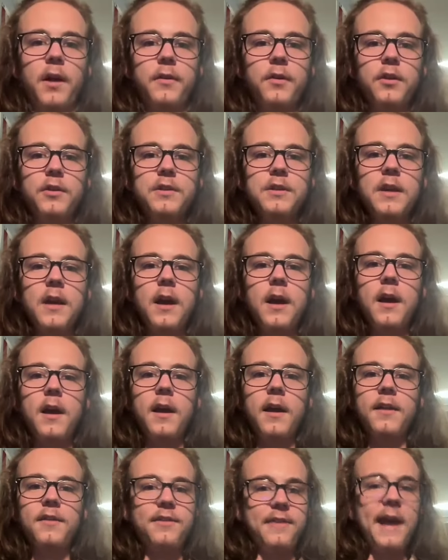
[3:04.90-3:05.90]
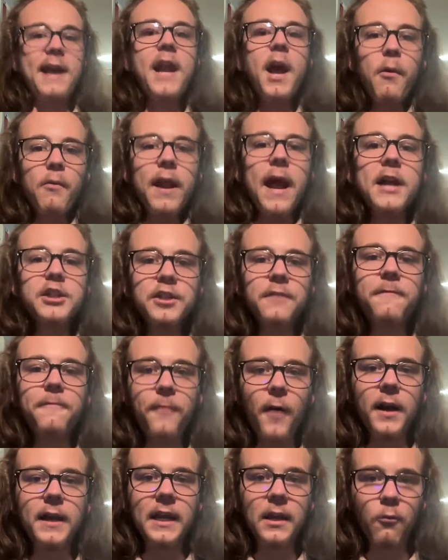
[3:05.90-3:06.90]
unders, then I would actually
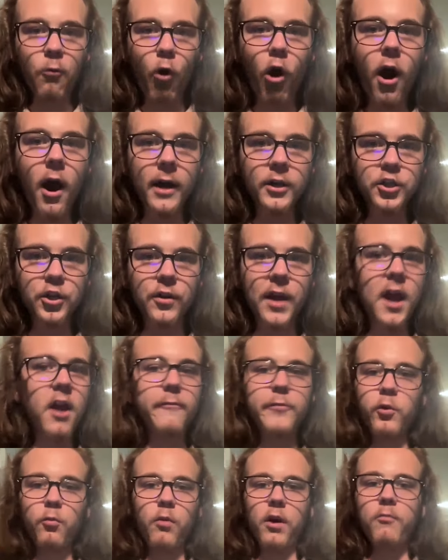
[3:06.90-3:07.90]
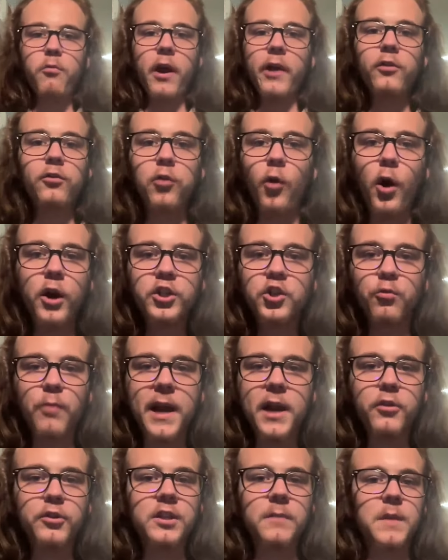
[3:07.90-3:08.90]
fucking watch, okay? If they're wearing
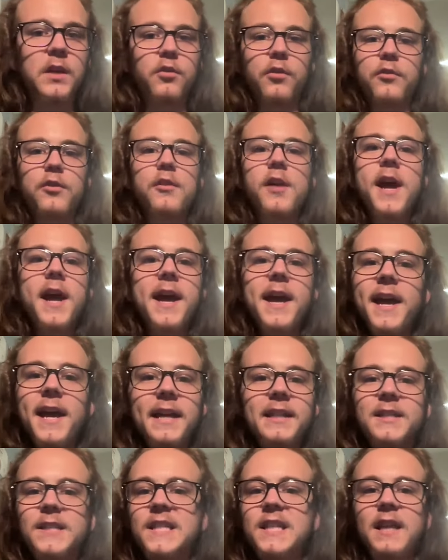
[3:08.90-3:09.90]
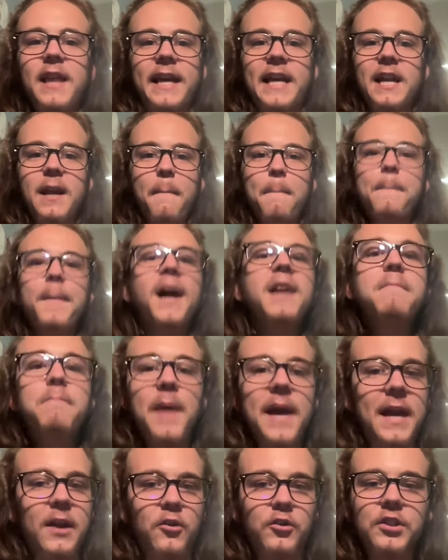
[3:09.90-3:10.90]
lingerie or something, or it's like in a mud
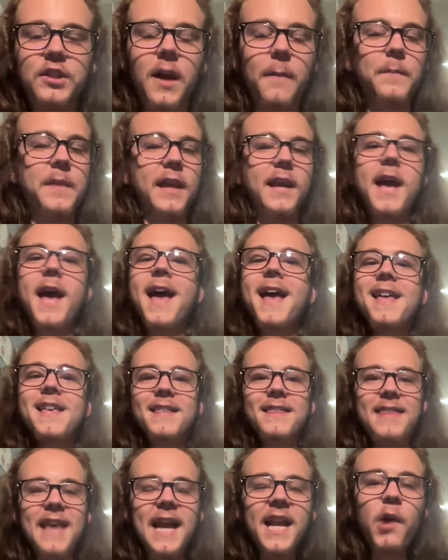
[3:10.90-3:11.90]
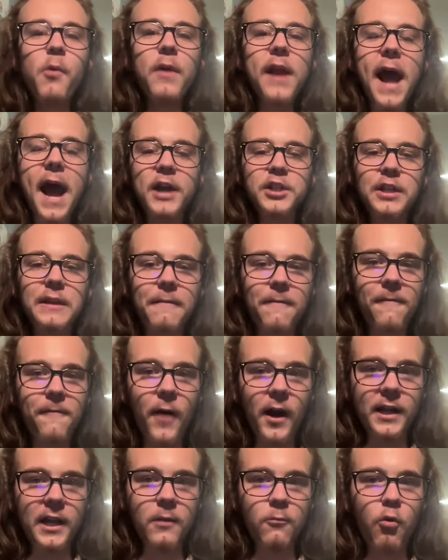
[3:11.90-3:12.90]
pit or something, then I would actually
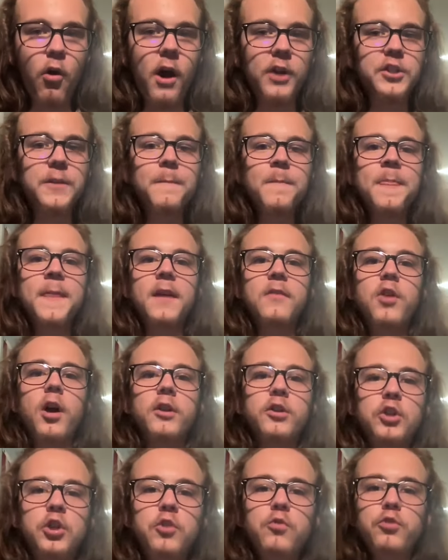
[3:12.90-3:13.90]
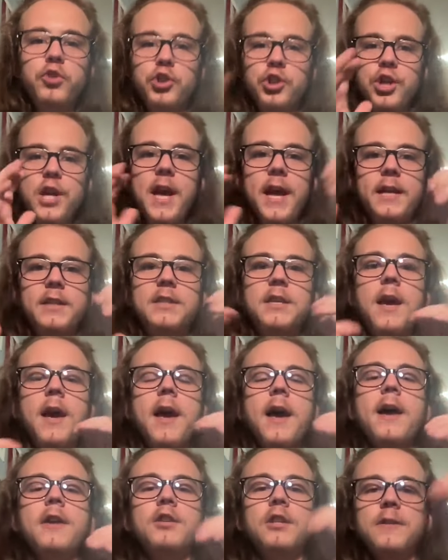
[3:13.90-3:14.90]
fucking watch. Not two chicks
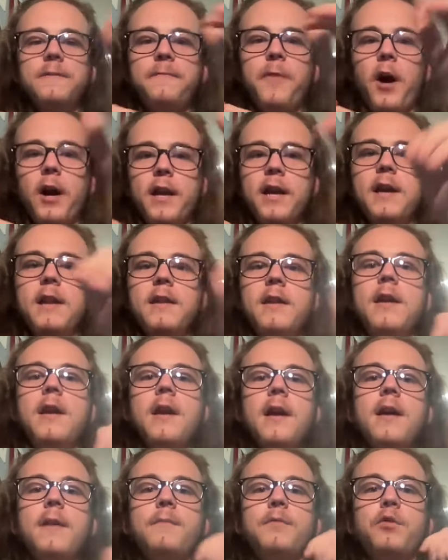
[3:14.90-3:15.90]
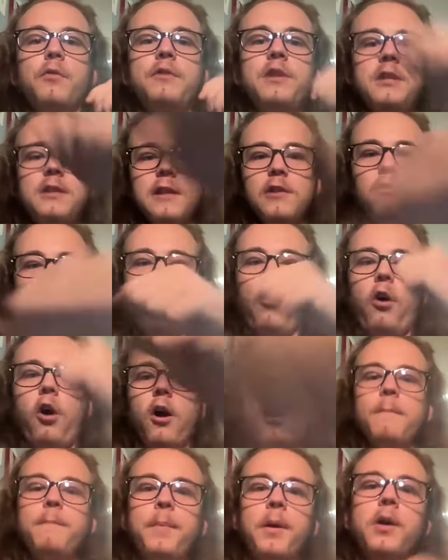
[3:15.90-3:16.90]
just fucking throwing these little
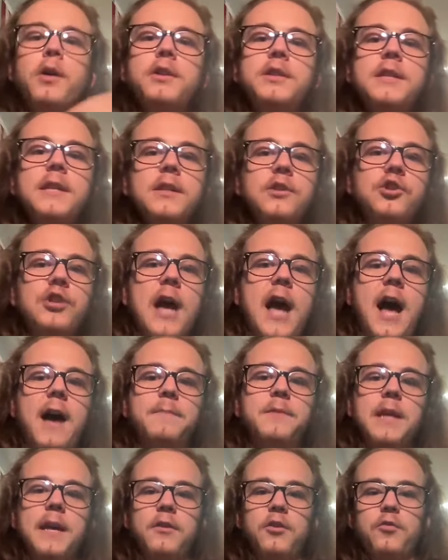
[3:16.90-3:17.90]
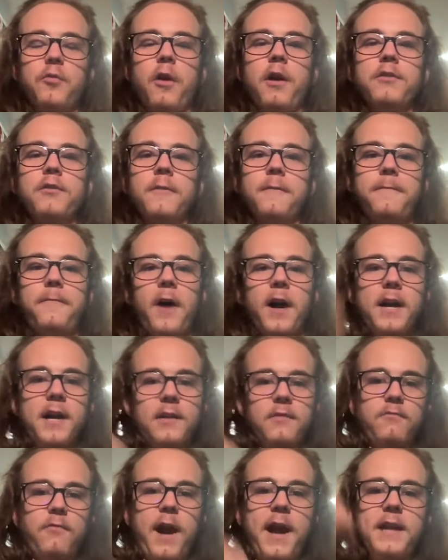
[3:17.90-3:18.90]
arm pussy jabs and throwing their
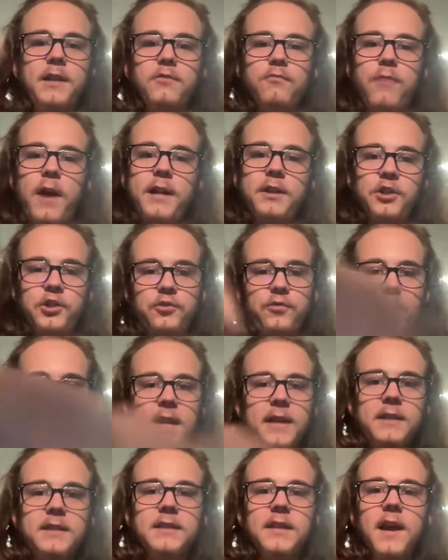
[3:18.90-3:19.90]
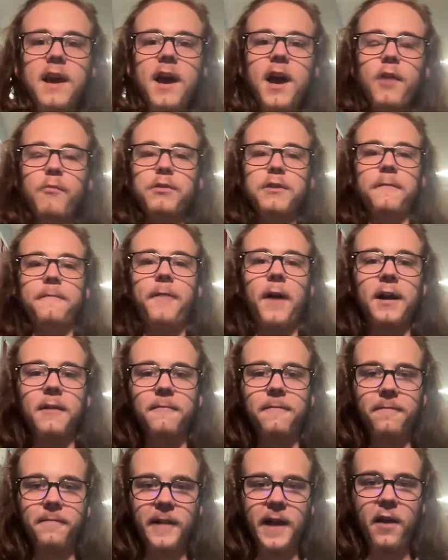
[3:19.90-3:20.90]
fucking right straights with their fucking
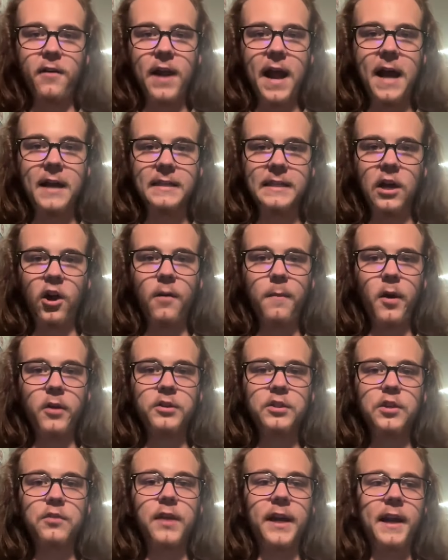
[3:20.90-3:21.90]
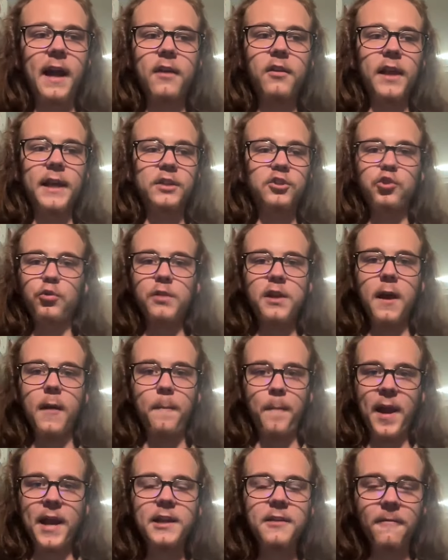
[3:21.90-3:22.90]
flared ass elbows, dude. Like Julianna
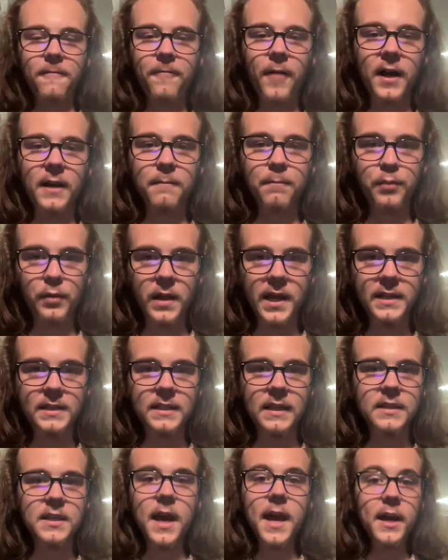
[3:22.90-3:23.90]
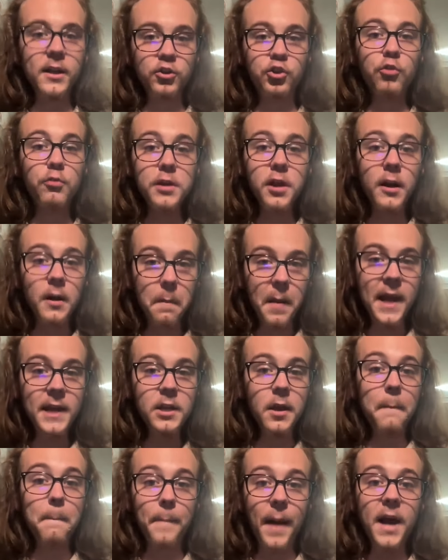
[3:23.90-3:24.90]
Pena fucking blitzes. Julianna
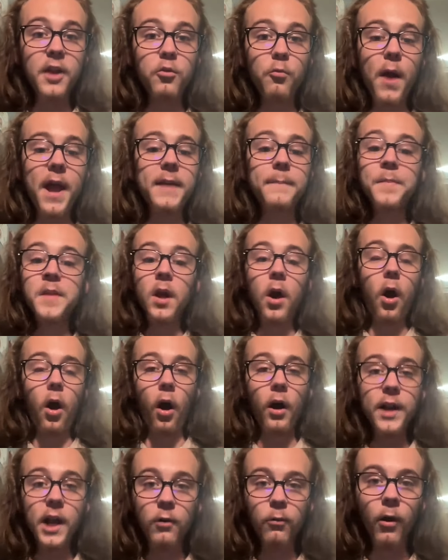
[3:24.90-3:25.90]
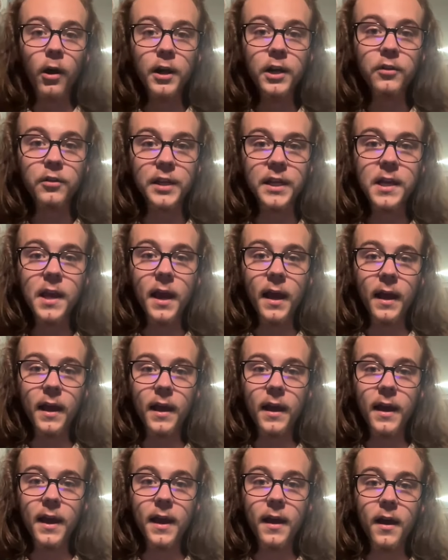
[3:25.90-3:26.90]
Pena, by the way, unironically,
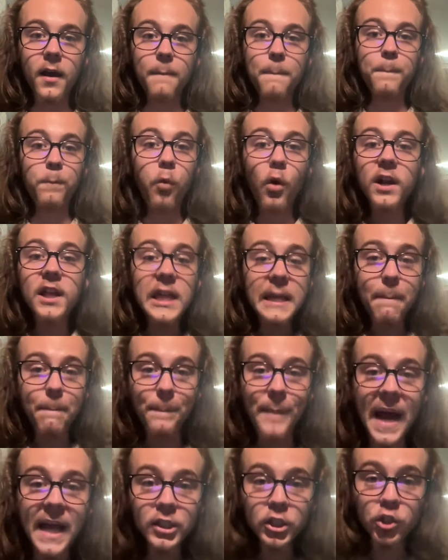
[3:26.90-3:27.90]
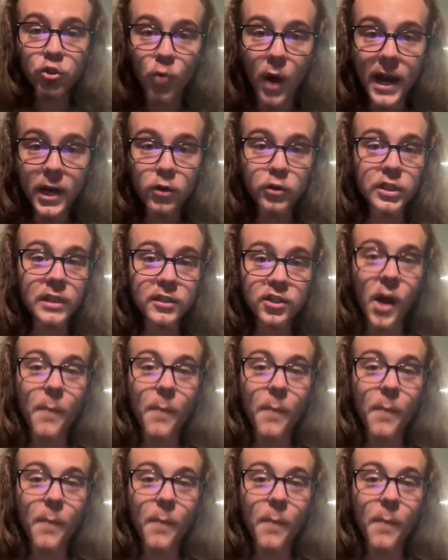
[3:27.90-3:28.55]
one of the best strikers in